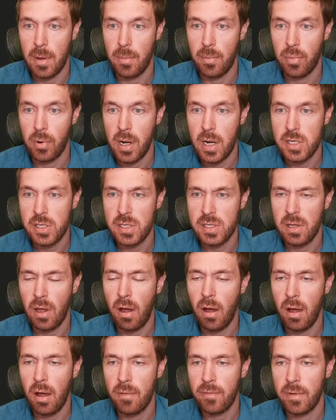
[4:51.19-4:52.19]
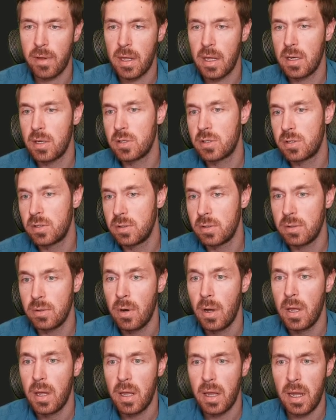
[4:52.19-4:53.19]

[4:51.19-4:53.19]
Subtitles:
it branches off into